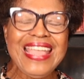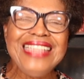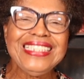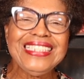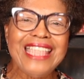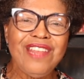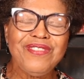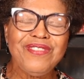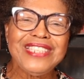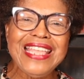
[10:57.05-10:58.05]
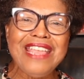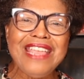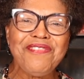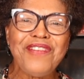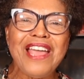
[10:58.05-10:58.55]
Instead of
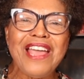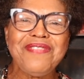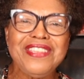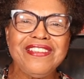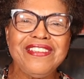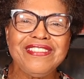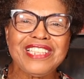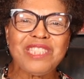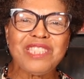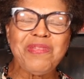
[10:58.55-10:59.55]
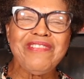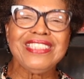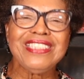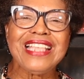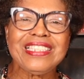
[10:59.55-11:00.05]
saying five years
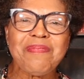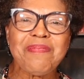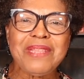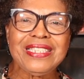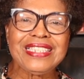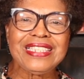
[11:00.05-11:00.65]
experience as a business